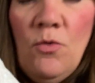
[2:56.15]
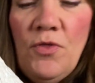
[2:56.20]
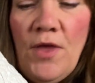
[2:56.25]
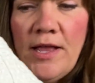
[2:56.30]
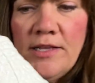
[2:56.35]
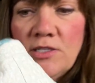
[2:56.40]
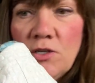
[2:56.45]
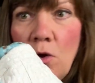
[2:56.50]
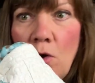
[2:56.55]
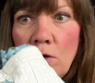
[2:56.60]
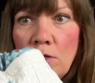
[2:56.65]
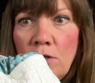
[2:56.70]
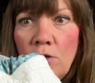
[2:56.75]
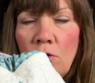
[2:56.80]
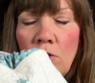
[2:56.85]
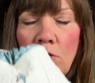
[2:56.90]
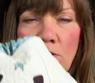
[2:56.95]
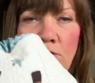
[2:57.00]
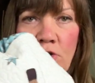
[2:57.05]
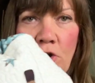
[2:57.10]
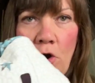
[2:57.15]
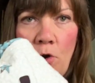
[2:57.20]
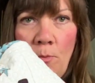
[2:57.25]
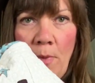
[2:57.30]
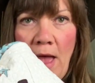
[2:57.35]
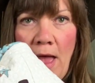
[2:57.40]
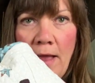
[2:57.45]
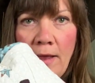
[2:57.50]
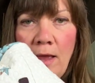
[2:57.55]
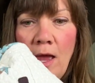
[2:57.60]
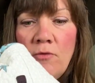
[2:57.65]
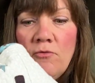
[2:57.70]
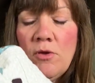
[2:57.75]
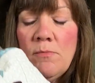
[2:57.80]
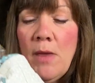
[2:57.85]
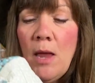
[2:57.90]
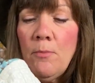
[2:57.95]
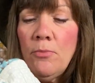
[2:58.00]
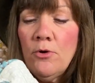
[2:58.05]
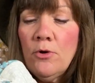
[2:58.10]
that's our little tote bag. And
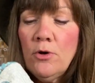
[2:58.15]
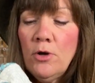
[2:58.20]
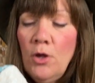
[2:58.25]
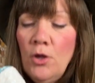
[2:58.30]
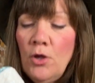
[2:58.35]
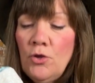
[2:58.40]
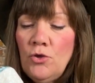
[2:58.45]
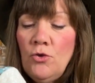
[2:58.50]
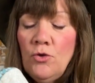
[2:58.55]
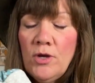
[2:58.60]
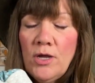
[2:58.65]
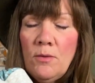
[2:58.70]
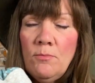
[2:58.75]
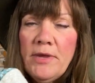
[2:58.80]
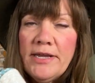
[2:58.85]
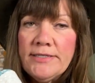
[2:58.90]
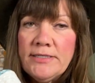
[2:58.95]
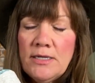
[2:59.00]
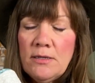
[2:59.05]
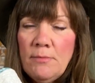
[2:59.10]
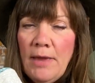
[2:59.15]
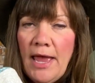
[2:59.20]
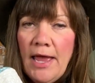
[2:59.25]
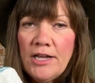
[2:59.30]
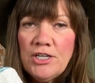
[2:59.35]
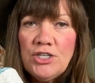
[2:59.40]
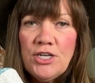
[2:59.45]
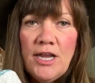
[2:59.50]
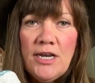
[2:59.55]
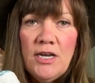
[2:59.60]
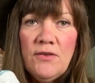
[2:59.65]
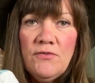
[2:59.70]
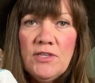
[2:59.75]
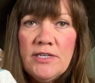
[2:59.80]
remember, you can mix and match any of the